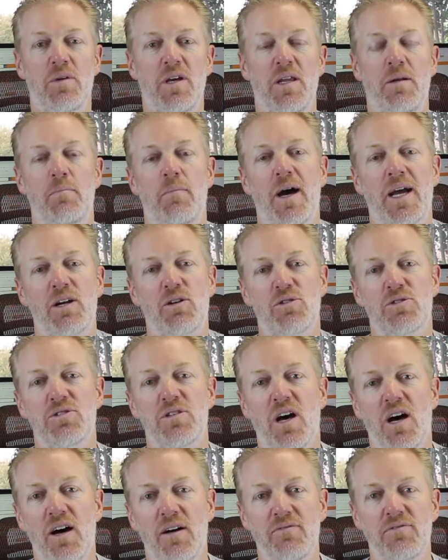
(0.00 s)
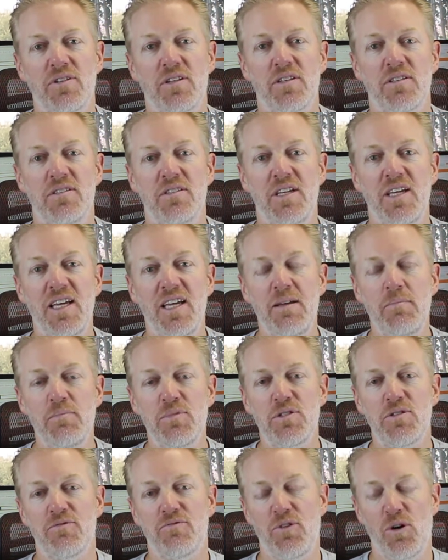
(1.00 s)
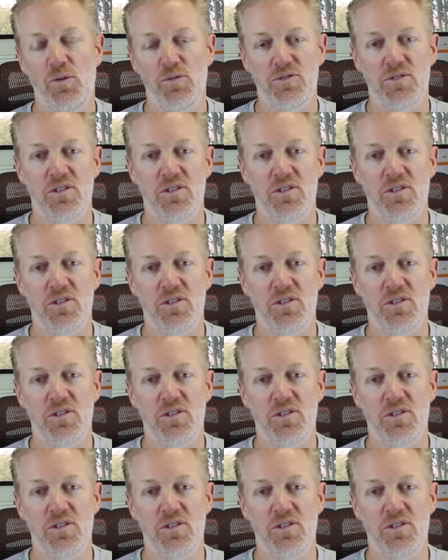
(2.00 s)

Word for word: and Microsoft Teams phone